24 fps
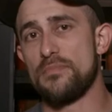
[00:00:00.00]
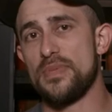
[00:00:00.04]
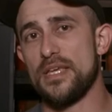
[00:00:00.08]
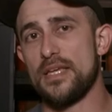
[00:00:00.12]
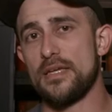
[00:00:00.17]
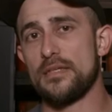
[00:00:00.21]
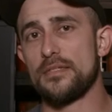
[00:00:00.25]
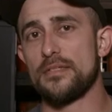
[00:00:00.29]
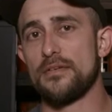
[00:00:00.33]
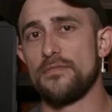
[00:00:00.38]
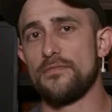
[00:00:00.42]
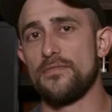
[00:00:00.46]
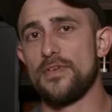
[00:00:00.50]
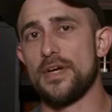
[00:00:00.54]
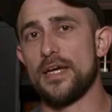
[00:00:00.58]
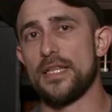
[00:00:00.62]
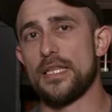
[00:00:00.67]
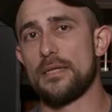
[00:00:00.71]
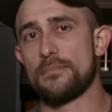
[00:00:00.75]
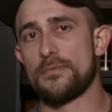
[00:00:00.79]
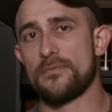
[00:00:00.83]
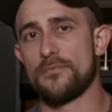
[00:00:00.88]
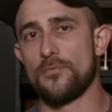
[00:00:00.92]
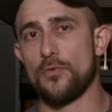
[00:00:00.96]
being
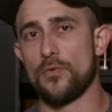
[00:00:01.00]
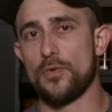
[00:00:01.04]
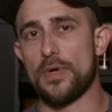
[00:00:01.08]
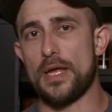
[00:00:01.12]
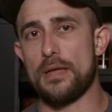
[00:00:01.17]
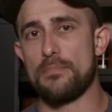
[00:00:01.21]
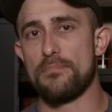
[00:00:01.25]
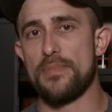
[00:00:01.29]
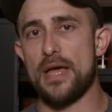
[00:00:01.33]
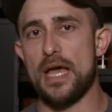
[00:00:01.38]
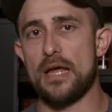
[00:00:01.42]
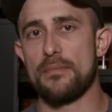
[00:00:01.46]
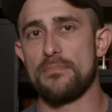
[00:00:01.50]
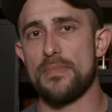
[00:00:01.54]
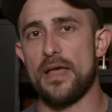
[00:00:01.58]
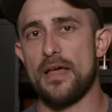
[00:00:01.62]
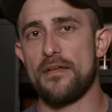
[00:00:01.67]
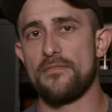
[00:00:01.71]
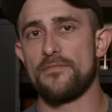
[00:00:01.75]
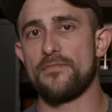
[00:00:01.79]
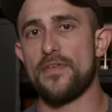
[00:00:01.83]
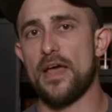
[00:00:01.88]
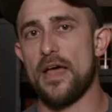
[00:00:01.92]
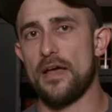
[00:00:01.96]
developed for a
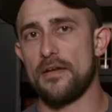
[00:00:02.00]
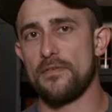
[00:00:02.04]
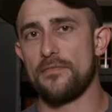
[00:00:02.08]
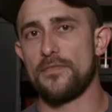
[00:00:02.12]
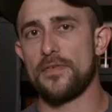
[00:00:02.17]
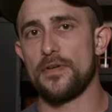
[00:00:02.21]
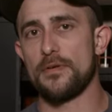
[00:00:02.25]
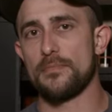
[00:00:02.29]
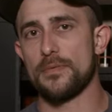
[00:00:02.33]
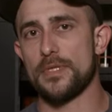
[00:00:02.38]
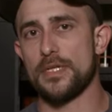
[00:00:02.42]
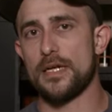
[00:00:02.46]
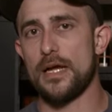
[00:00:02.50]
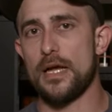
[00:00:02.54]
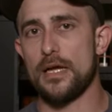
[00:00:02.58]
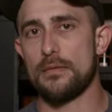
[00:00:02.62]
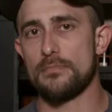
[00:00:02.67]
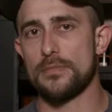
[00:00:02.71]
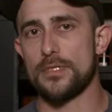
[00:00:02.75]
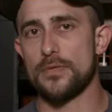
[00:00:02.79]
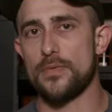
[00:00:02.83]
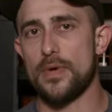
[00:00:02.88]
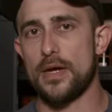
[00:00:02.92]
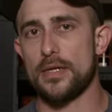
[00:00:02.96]
Batman fan film that I
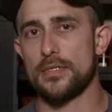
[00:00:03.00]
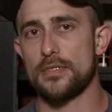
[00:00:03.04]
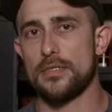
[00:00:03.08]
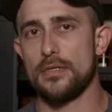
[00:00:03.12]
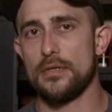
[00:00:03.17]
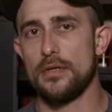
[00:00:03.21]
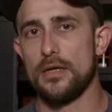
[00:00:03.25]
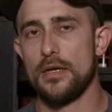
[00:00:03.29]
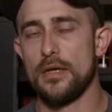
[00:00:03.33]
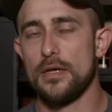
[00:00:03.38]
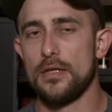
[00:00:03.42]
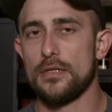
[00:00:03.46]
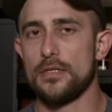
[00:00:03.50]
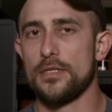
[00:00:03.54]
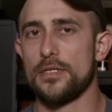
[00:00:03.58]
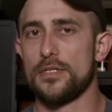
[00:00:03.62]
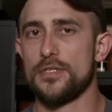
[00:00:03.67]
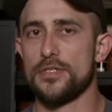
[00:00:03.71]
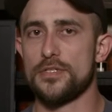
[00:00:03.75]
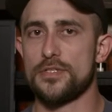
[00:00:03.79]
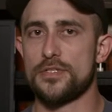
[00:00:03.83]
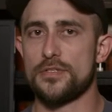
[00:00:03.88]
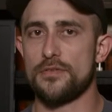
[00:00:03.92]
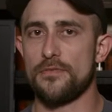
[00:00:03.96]
am directing
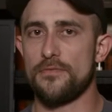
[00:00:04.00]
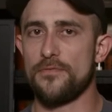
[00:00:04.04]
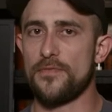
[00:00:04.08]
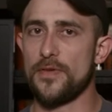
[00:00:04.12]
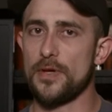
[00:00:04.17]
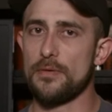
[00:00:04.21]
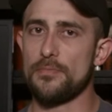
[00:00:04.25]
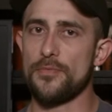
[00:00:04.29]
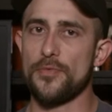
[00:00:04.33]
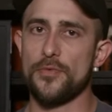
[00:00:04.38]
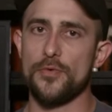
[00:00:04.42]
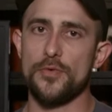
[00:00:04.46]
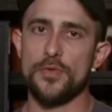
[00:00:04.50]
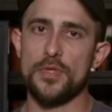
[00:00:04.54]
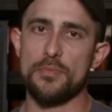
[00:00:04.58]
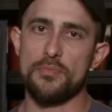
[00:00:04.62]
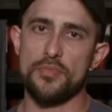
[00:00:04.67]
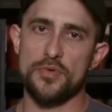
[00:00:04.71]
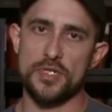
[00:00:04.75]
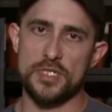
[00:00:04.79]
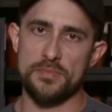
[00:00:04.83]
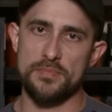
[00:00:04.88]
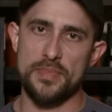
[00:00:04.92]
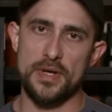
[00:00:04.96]
that is filmed through the
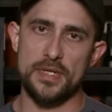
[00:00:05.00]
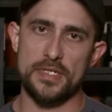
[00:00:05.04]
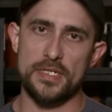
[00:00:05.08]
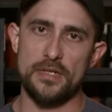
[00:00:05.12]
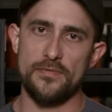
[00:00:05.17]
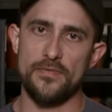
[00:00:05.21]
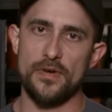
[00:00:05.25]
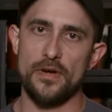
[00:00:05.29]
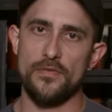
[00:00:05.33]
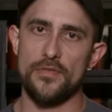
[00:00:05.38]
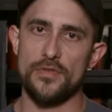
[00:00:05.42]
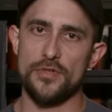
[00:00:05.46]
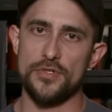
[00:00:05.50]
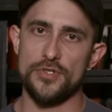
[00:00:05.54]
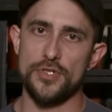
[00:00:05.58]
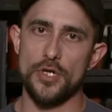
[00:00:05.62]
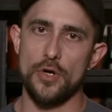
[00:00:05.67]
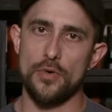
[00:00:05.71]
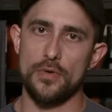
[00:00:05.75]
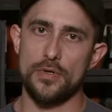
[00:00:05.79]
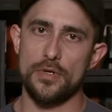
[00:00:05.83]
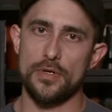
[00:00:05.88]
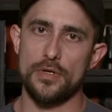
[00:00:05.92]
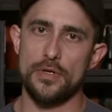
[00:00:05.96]
perspective of the
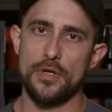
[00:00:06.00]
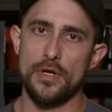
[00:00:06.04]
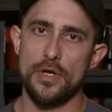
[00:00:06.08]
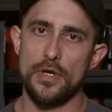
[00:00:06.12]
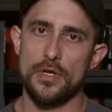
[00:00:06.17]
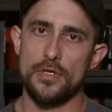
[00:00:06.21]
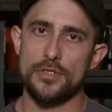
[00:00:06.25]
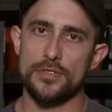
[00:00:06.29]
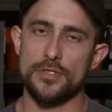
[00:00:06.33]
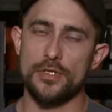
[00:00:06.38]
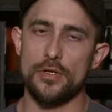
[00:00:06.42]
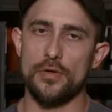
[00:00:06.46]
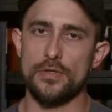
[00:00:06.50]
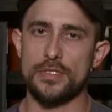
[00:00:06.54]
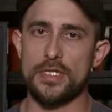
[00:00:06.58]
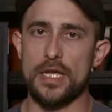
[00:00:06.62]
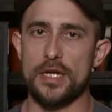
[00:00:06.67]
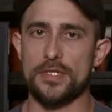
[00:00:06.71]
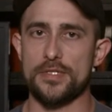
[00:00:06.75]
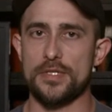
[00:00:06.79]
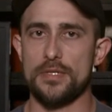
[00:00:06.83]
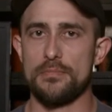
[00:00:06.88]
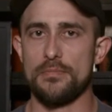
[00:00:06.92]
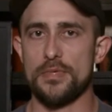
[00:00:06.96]
Joker. So it's
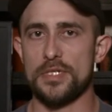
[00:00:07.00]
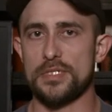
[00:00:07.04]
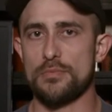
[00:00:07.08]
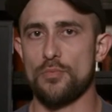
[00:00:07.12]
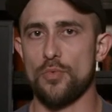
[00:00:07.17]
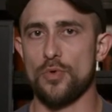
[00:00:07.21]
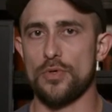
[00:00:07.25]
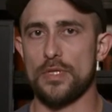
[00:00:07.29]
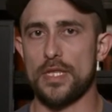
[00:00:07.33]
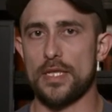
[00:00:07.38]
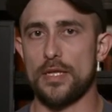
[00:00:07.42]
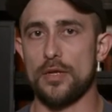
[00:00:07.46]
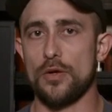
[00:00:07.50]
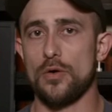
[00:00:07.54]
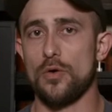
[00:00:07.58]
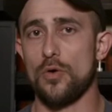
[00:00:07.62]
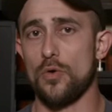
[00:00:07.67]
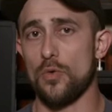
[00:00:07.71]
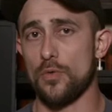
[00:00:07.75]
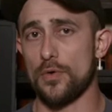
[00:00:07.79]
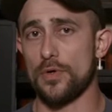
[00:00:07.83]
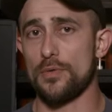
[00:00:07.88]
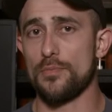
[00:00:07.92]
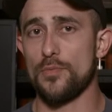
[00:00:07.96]
actually much more like a
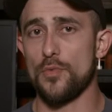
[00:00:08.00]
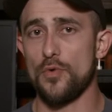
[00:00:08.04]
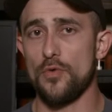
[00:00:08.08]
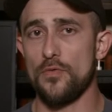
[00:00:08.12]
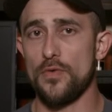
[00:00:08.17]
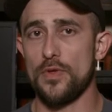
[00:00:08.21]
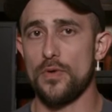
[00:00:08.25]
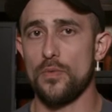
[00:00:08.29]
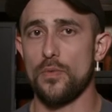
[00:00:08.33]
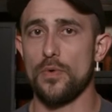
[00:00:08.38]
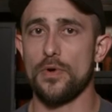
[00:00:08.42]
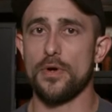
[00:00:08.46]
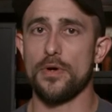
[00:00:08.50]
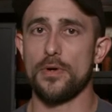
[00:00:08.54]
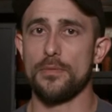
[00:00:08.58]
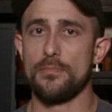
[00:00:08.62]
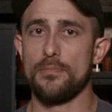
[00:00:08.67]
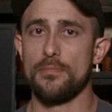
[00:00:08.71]
horror movie where